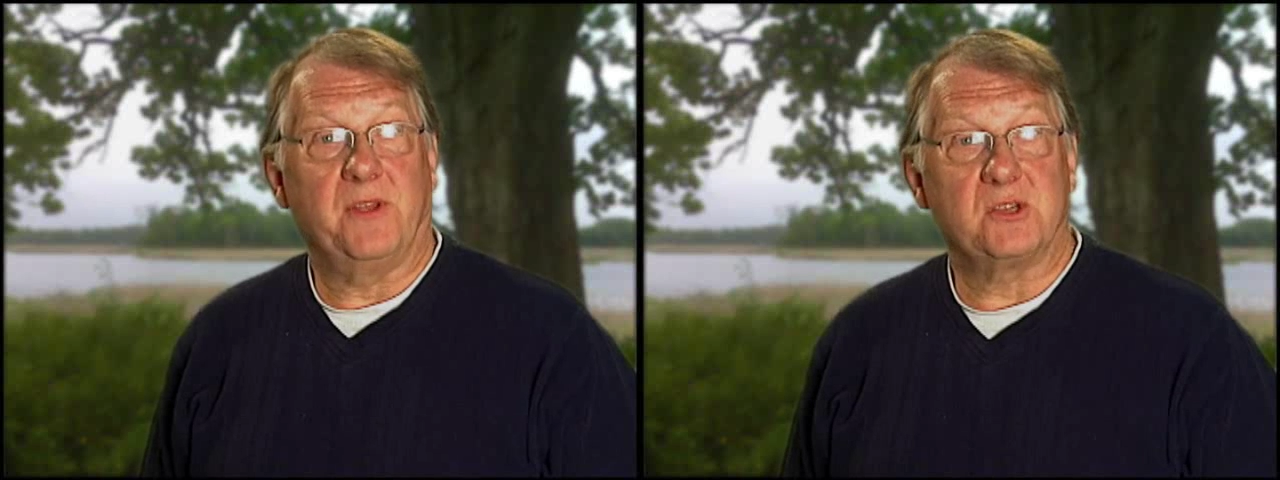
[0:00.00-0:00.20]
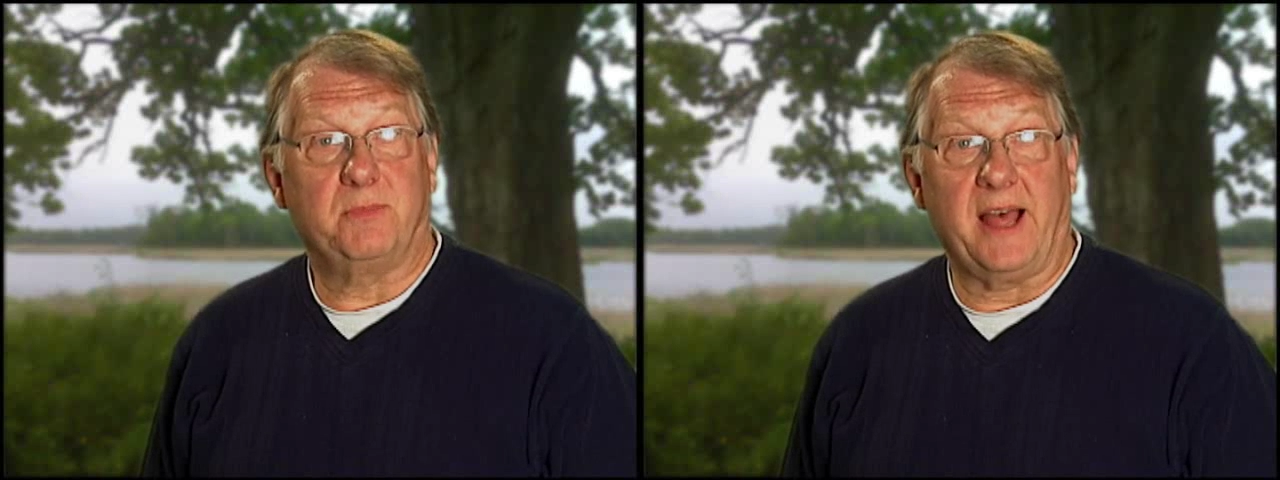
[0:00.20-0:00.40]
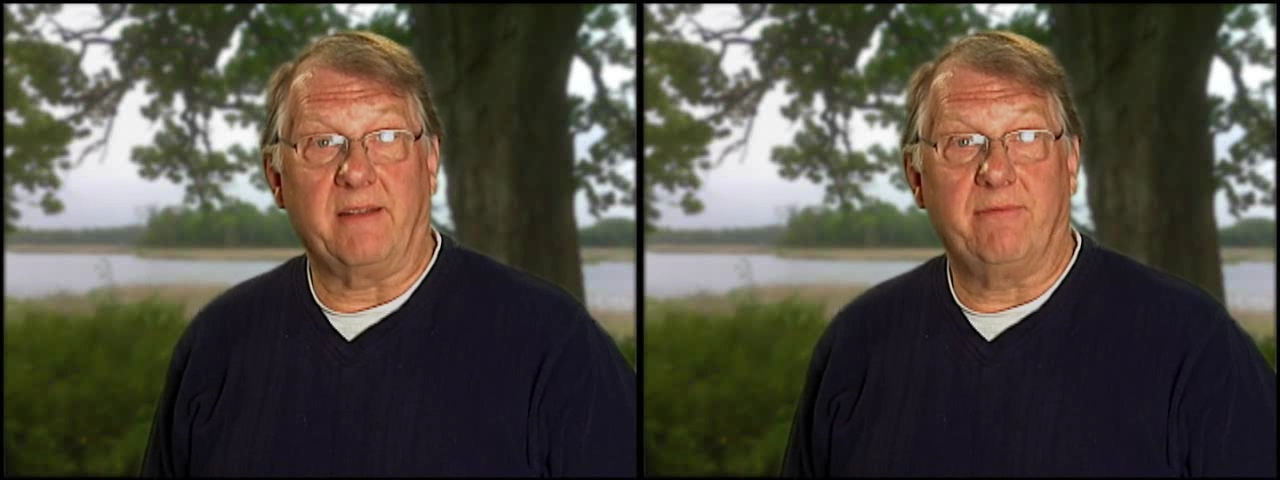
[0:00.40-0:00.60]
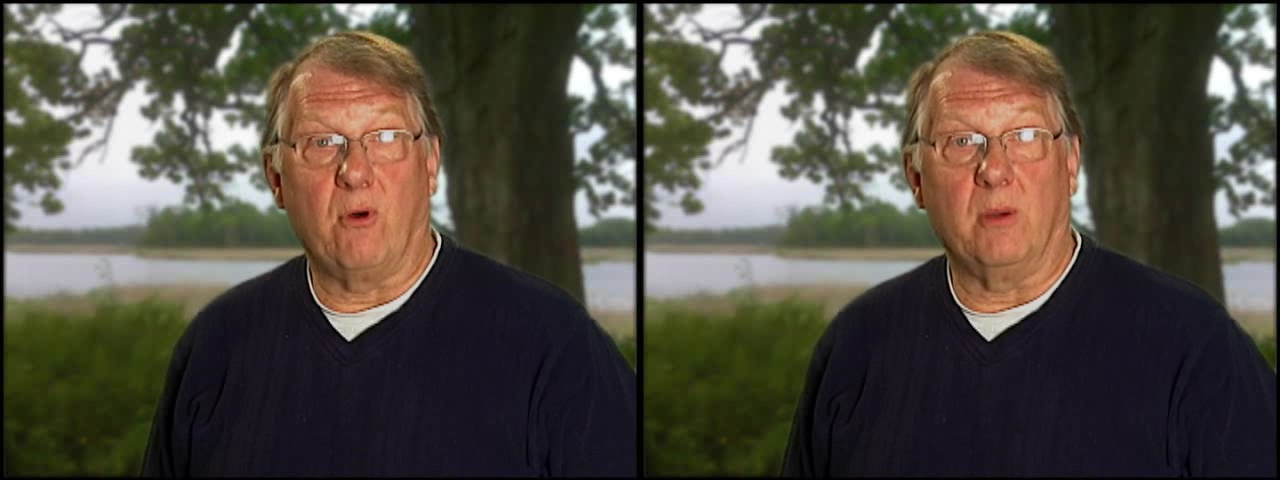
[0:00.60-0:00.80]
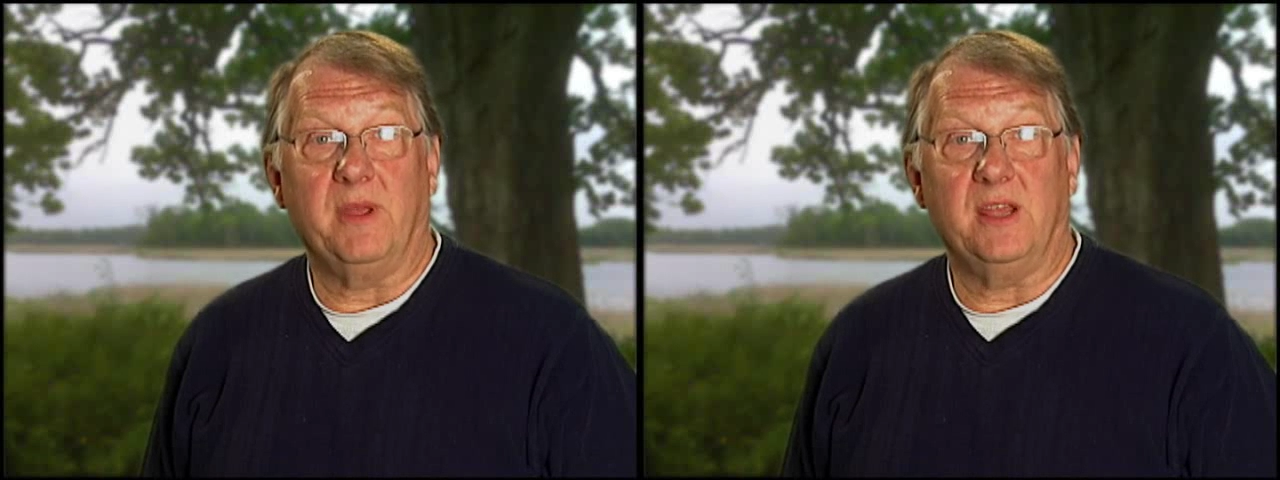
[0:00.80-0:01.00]
this
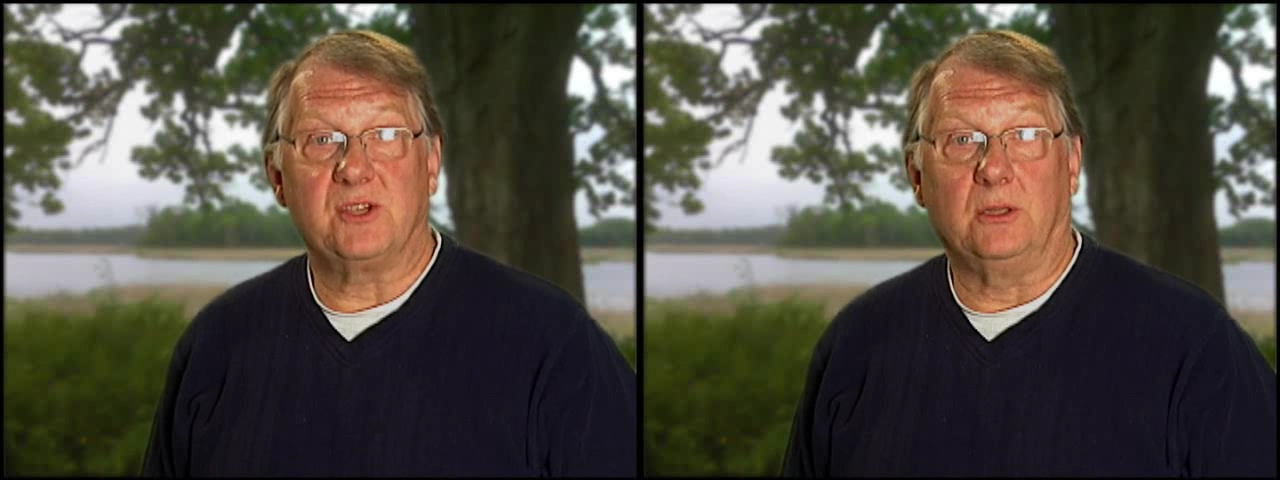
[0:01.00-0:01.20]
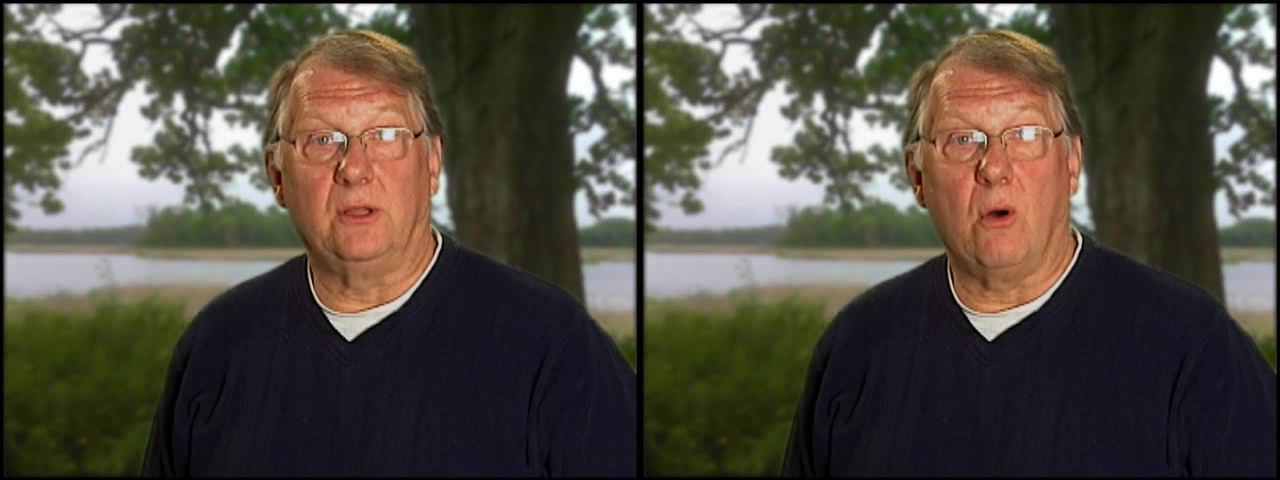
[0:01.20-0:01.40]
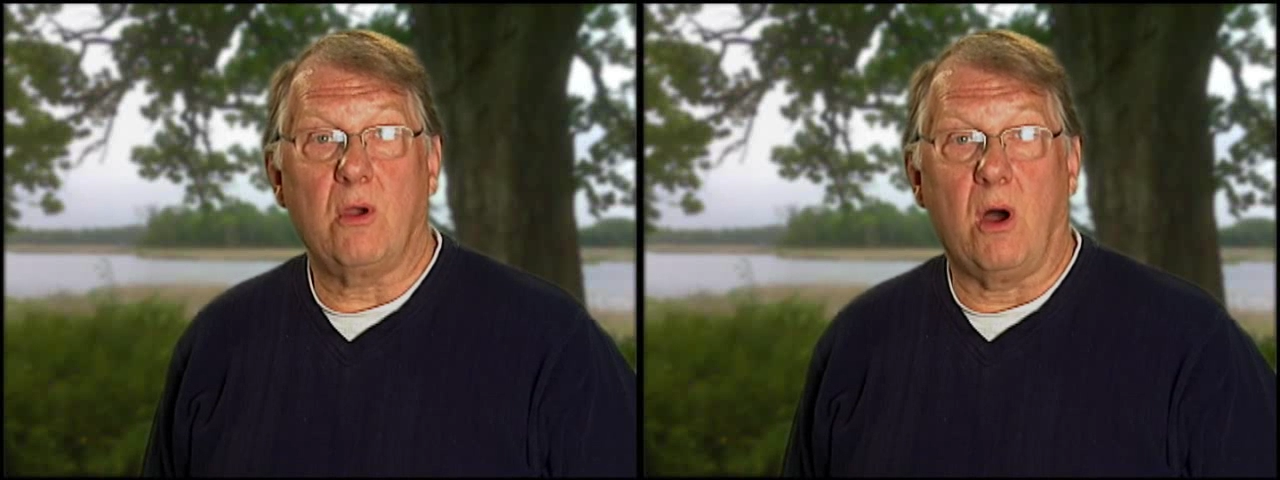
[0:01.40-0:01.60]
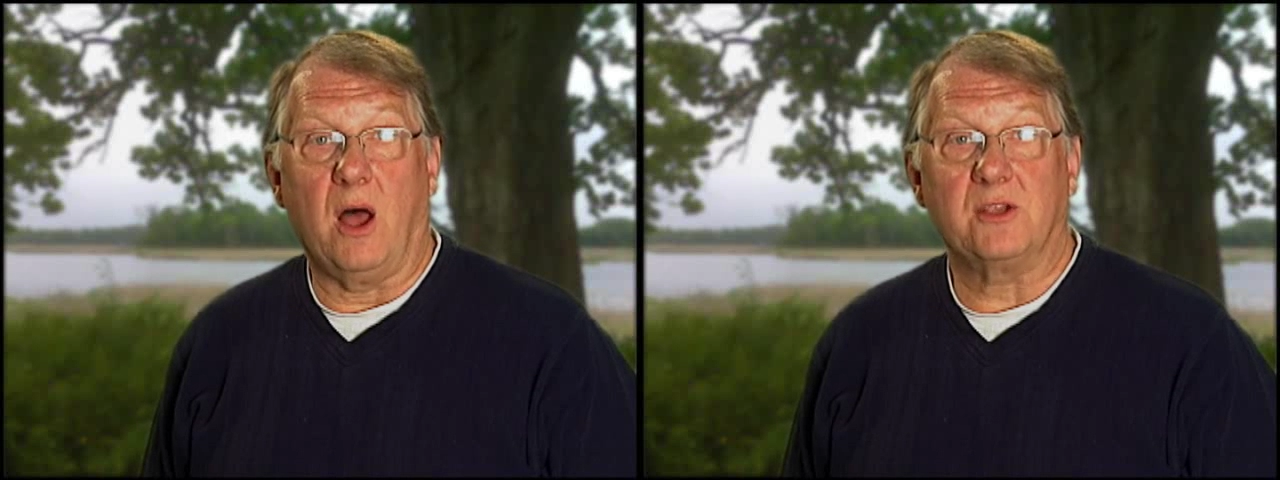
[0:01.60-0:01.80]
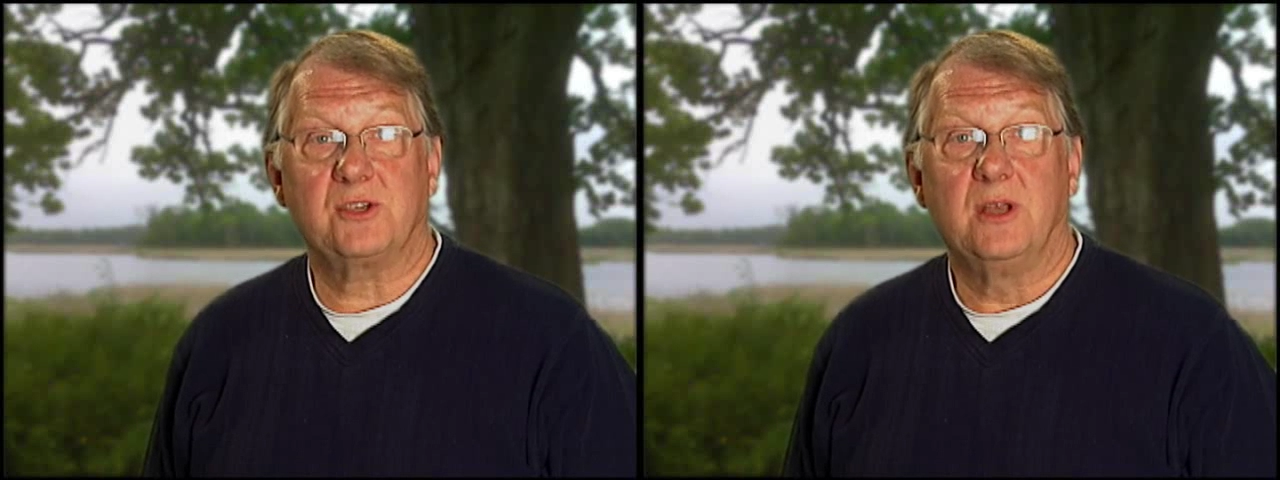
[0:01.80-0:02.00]
platform is a
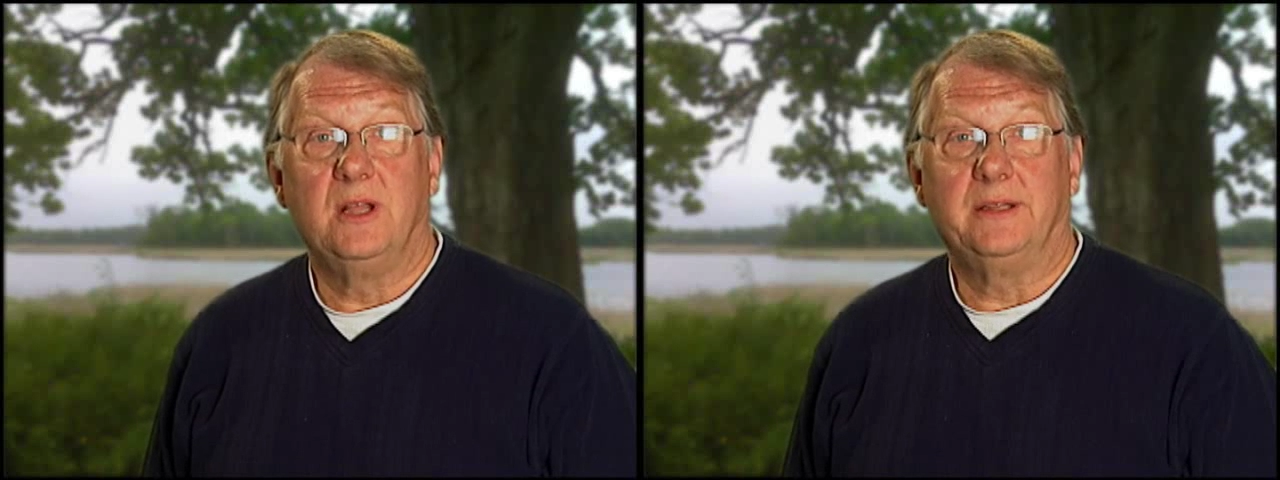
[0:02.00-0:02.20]
low-cost,